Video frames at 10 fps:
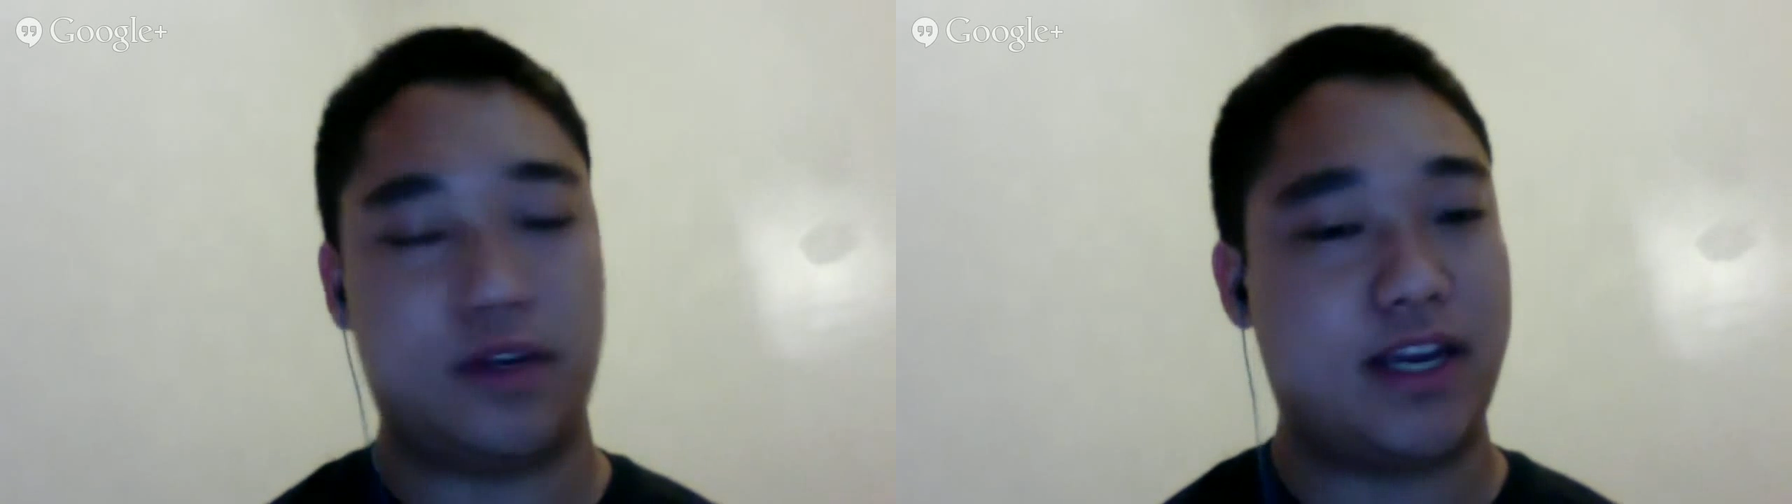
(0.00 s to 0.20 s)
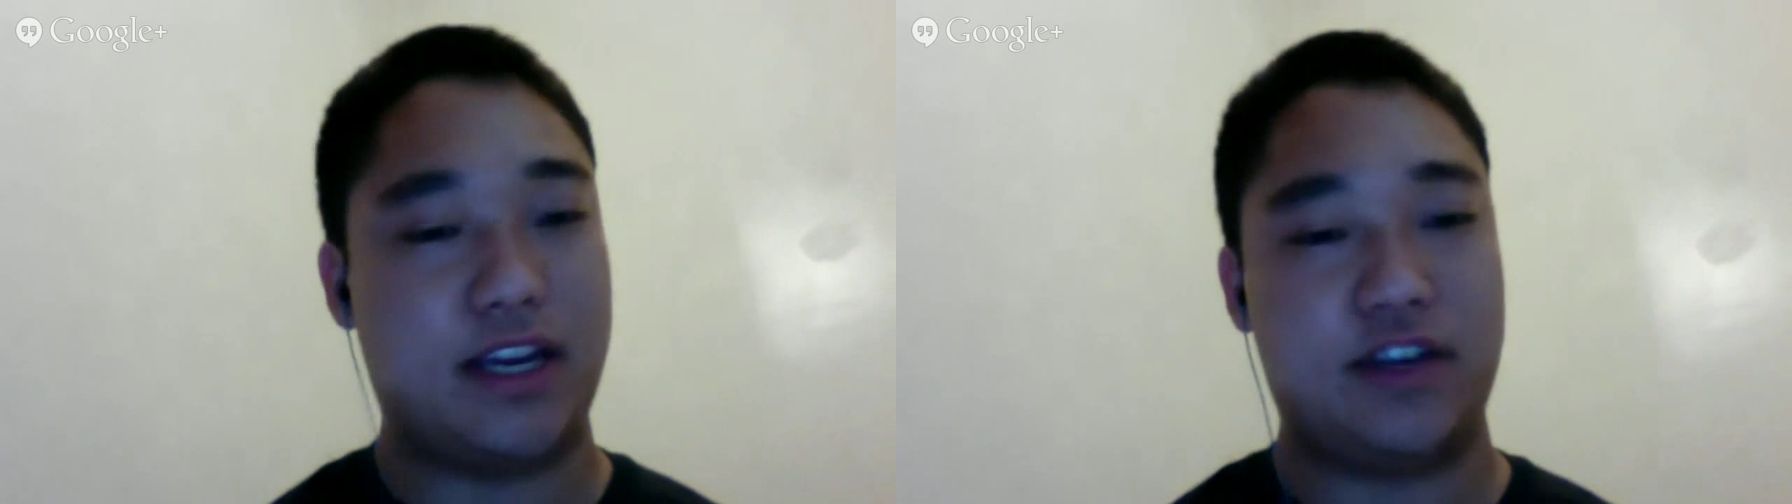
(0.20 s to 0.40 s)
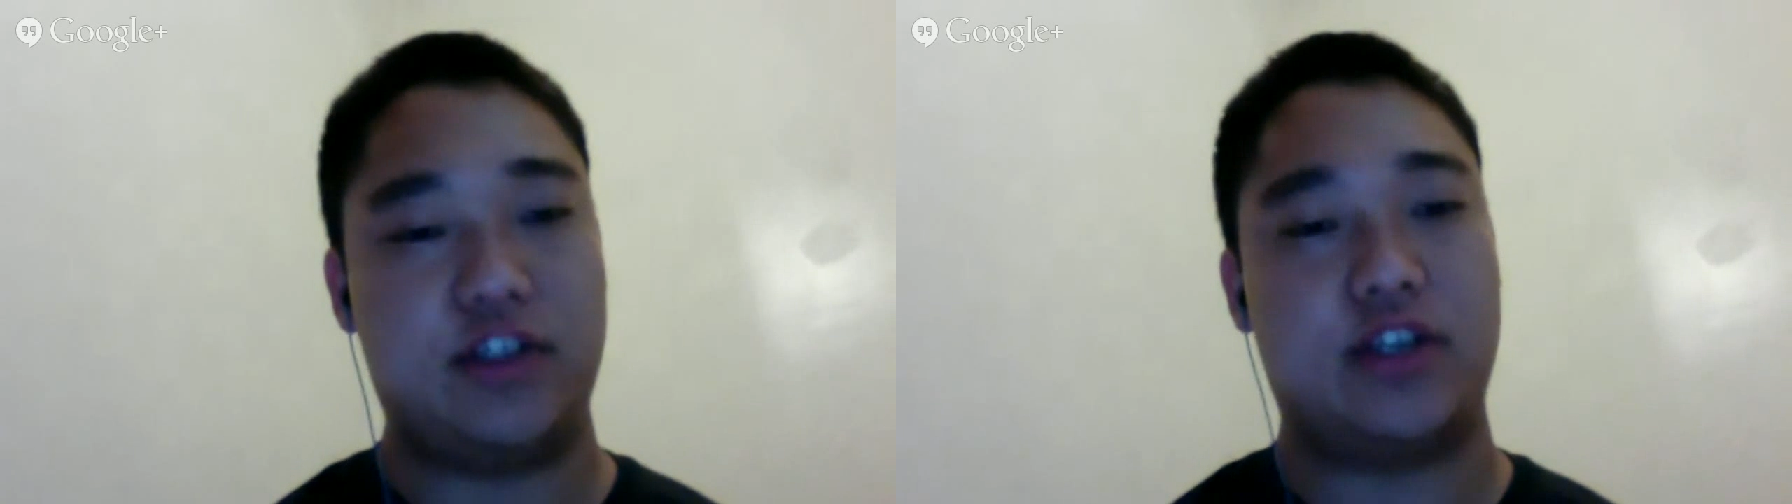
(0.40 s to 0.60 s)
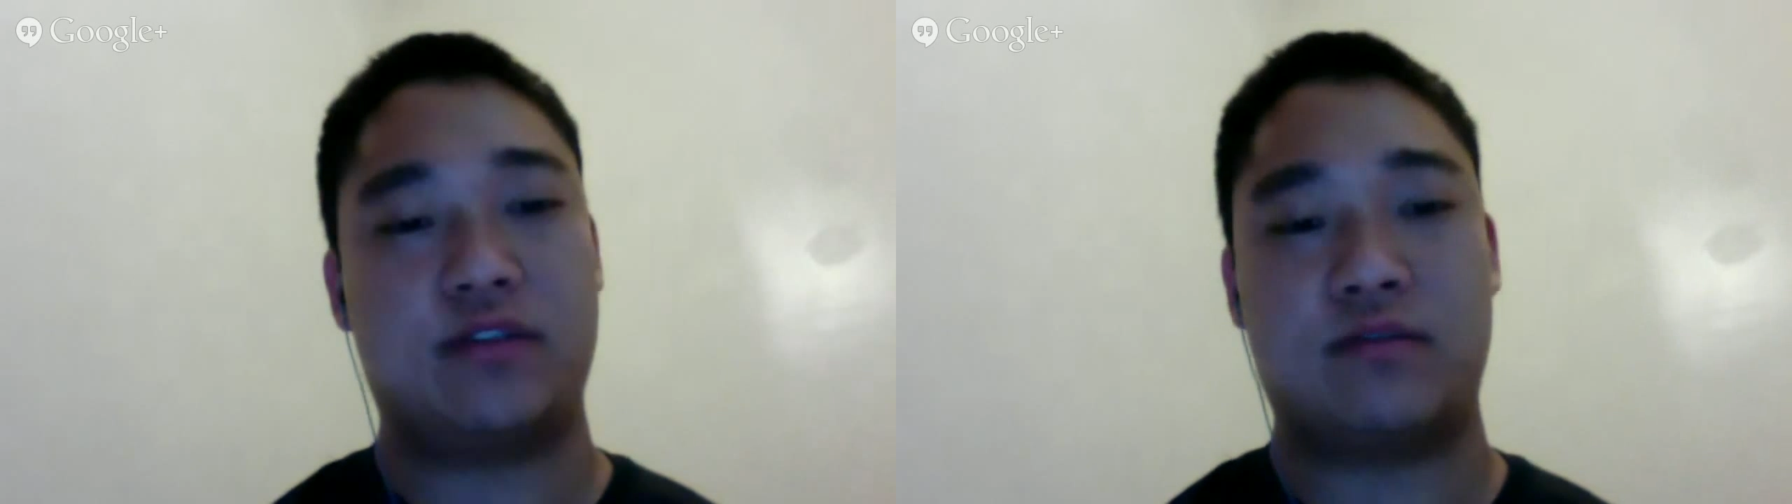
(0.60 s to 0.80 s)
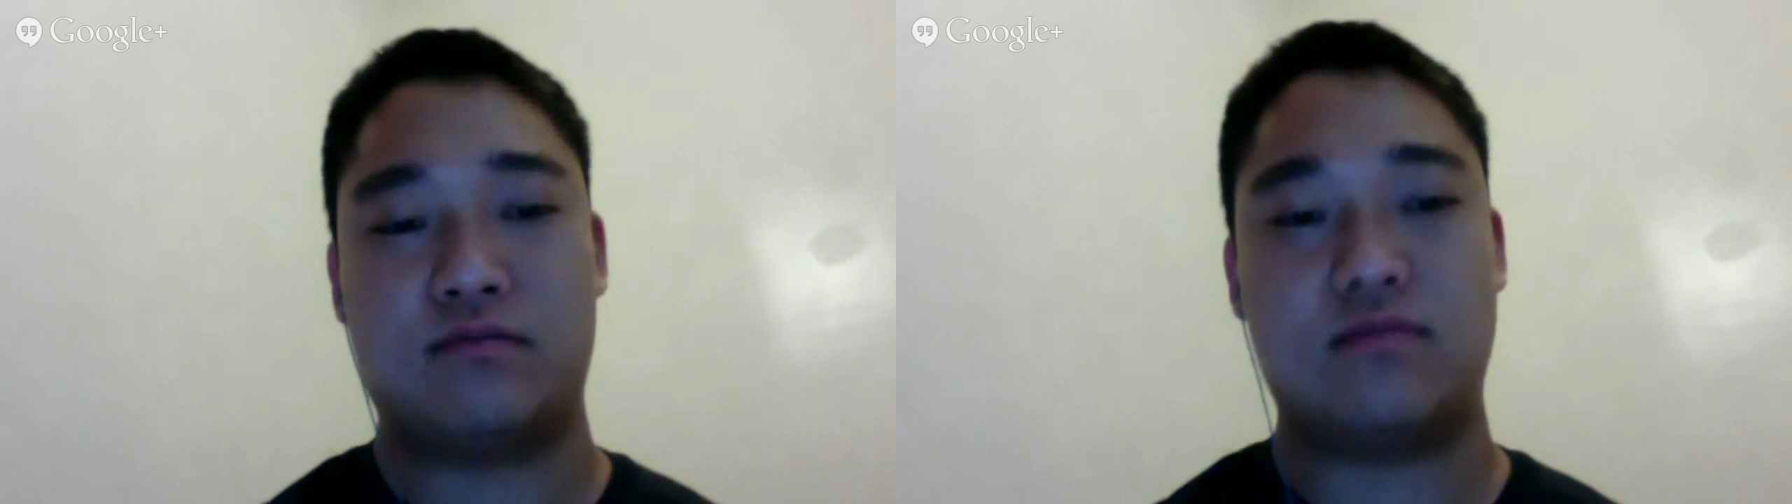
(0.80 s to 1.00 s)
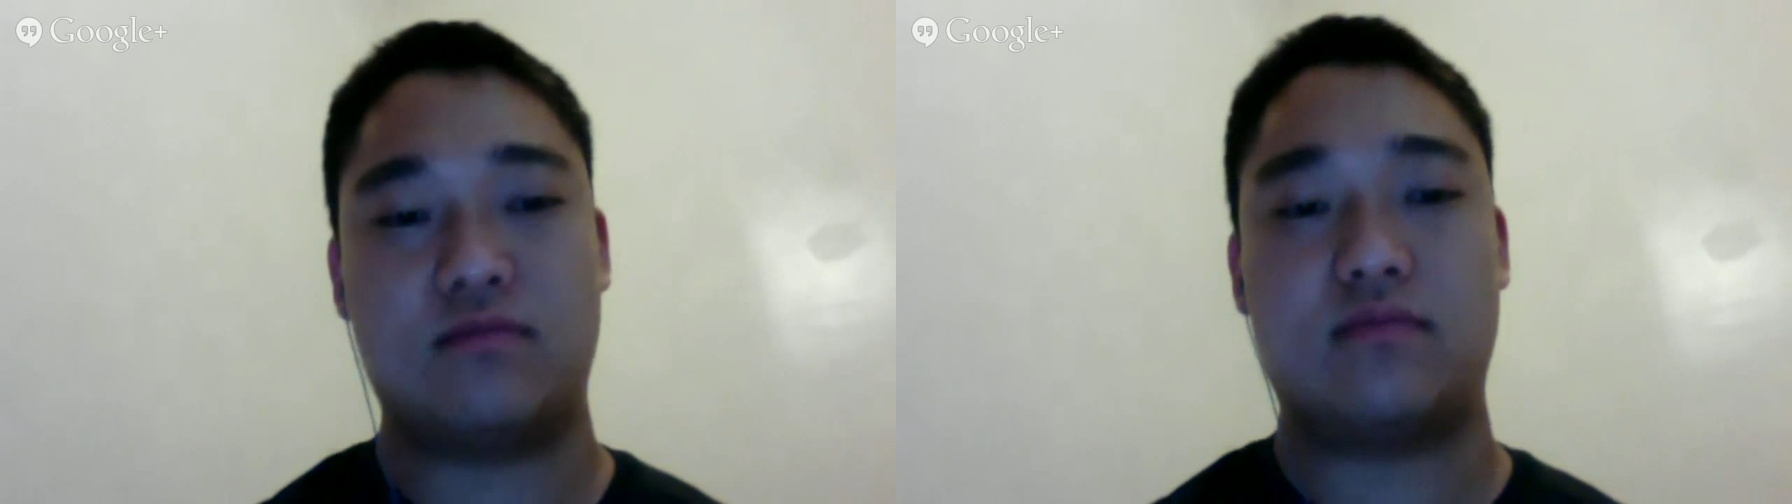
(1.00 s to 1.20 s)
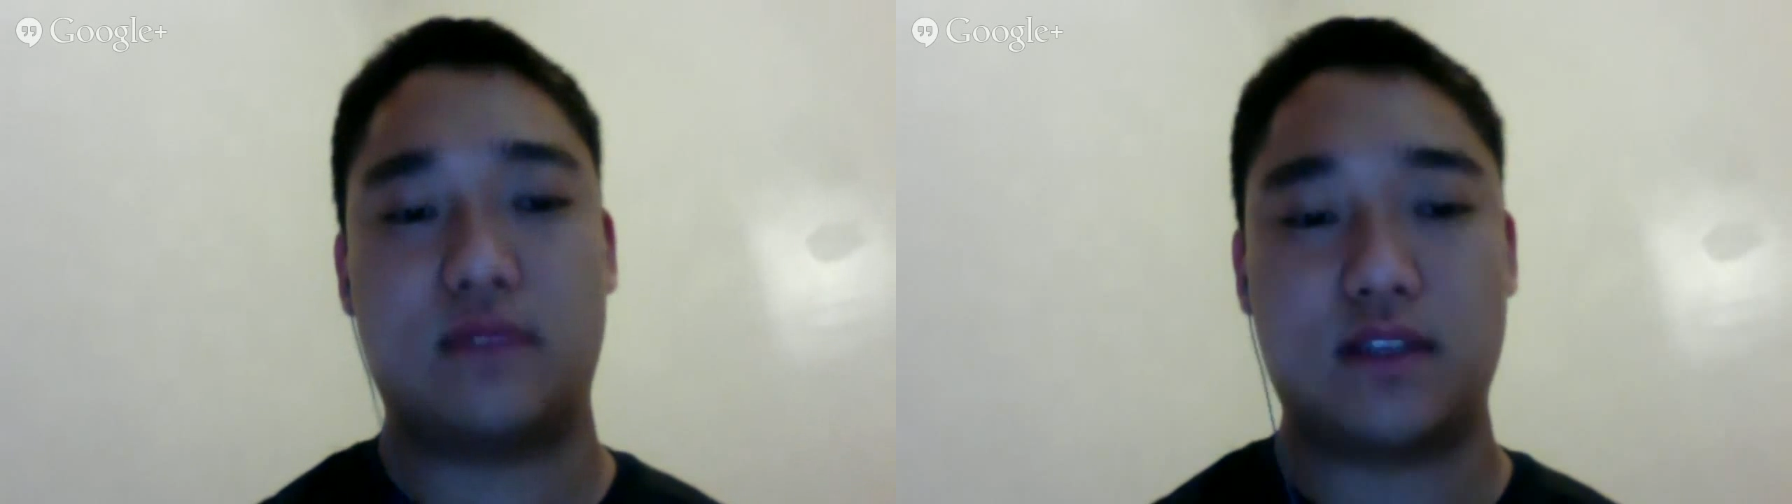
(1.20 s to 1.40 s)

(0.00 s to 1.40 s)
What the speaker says: super engaging,